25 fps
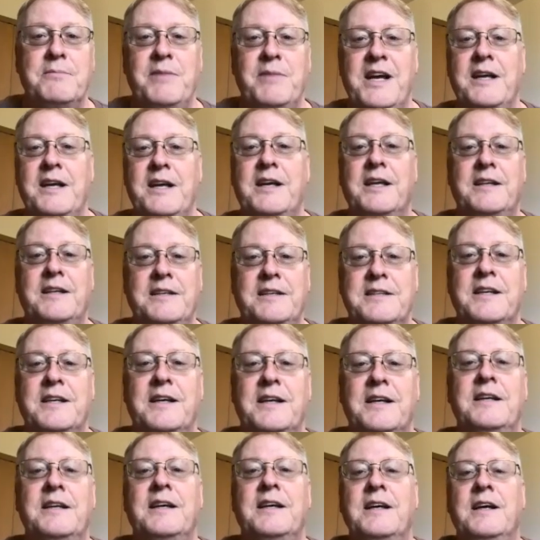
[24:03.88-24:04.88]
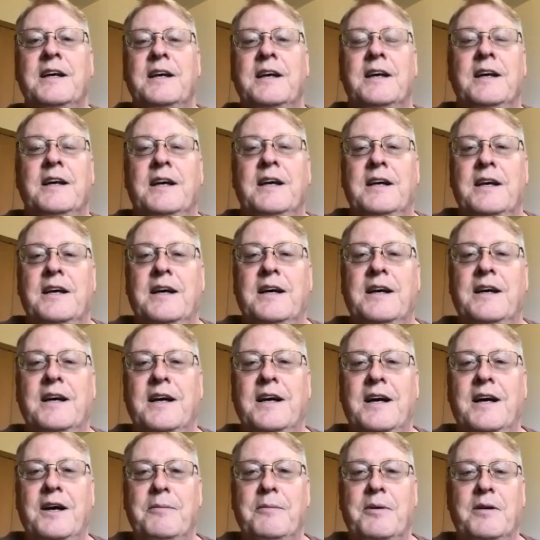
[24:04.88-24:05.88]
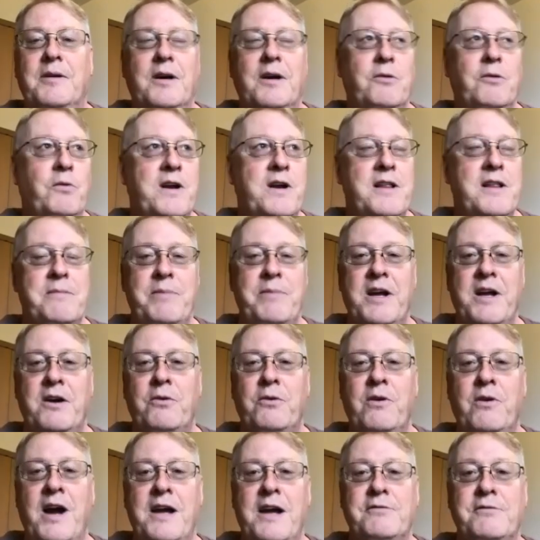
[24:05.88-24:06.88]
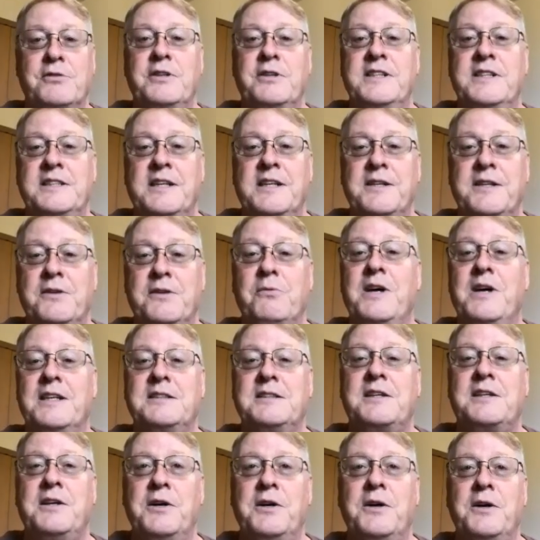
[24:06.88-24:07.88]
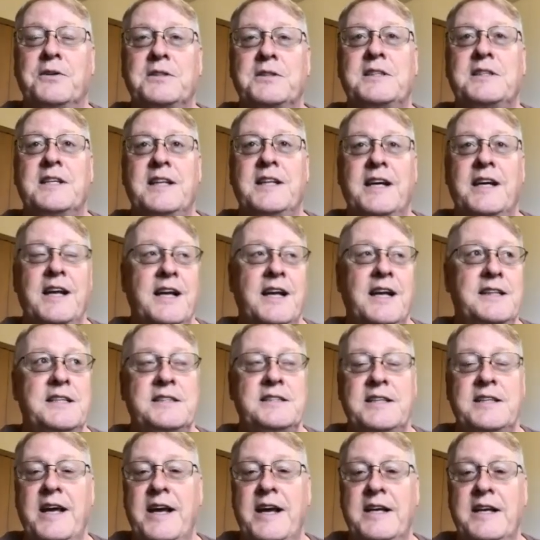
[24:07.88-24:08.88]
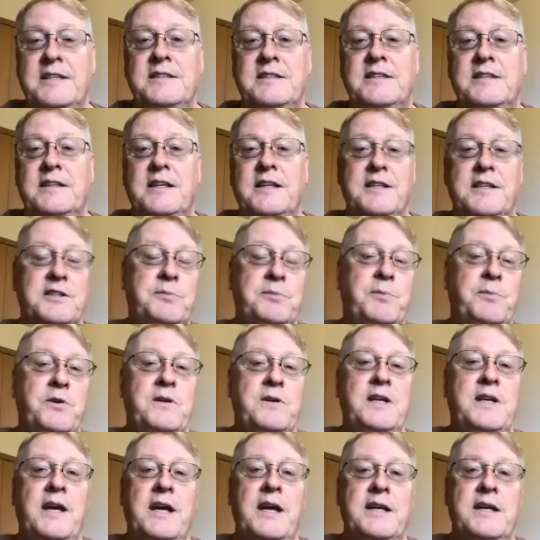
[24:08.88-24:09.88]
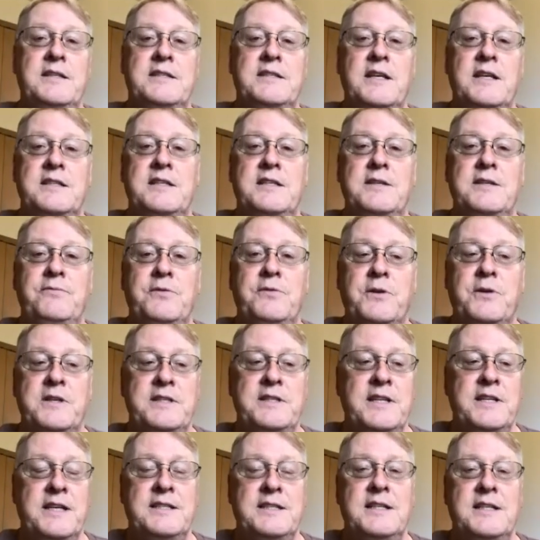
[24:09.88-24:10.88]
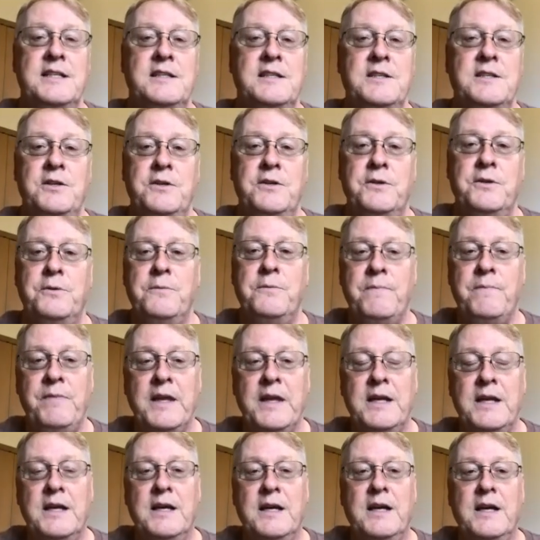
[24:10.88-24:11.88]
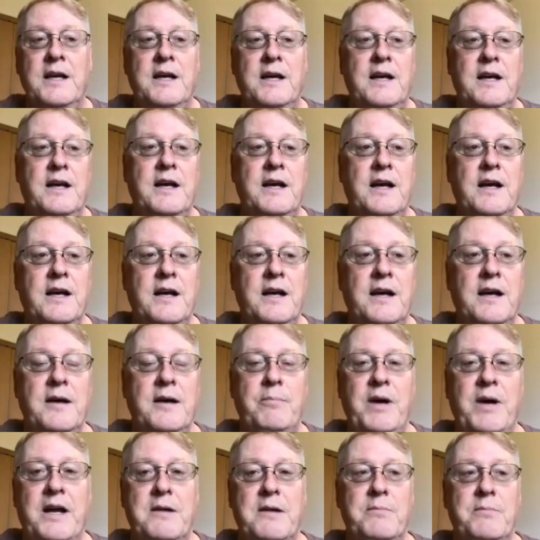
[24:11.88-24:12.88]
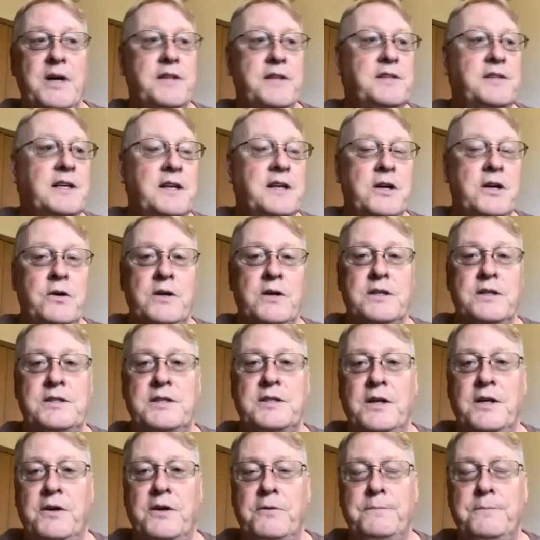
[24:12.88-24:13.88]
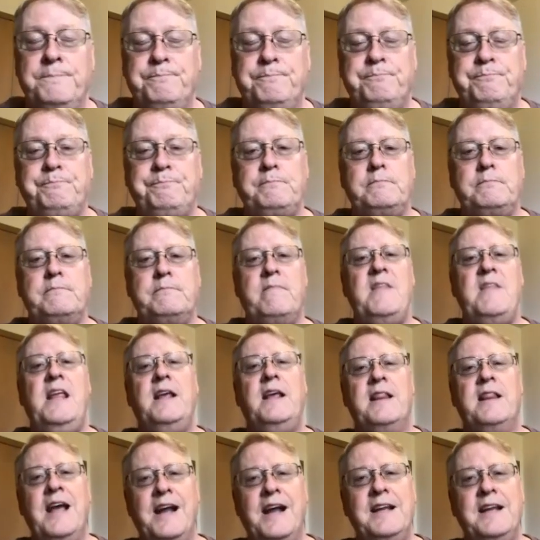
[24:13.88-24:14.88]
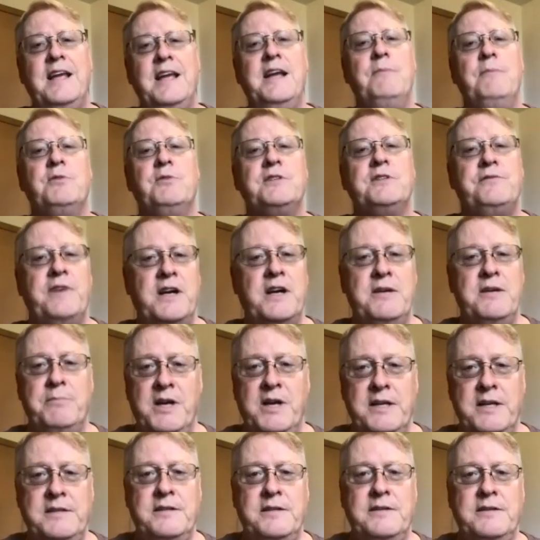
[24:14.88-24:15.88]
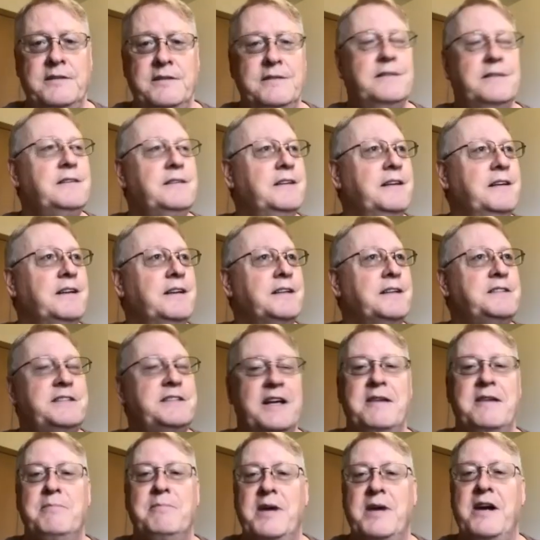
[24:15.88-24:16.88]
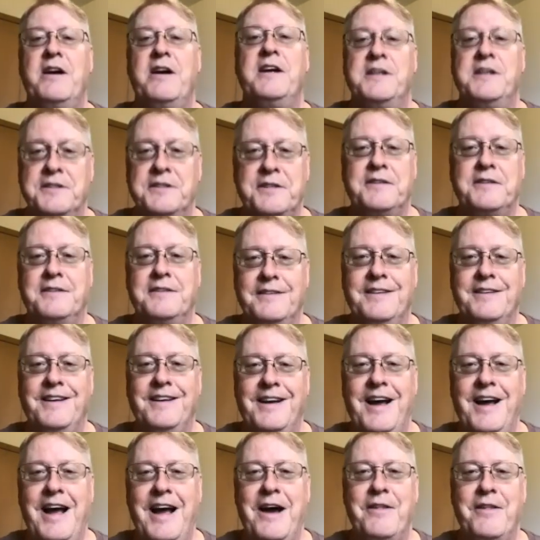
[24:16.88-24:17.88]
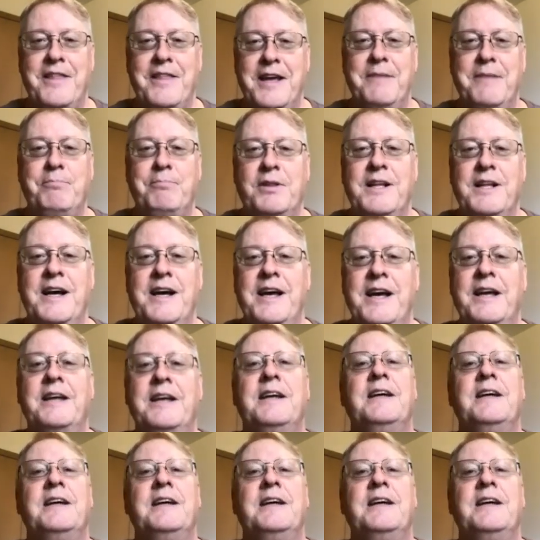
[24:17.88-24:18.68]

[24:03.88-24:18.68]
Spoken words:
make it one of the better rivalries on the West Coast. And they got the Zags in Spokane 64-62. About a month ago or so. That game was very much St. Mary's, how they play.